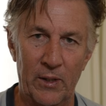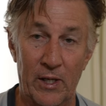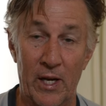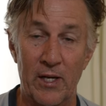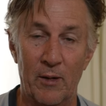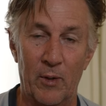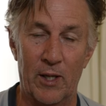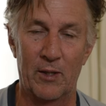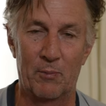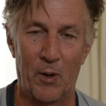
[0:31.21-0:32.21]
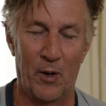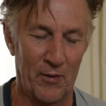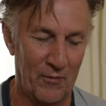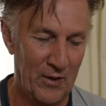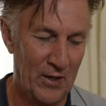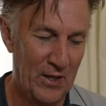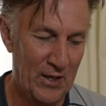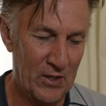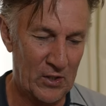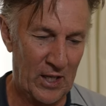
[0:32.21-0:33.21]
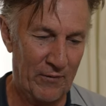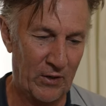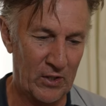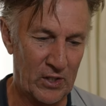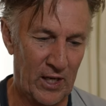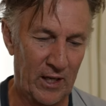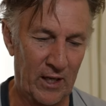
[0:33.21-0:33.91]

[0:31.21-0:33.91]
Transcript: in India, but part of the South African side.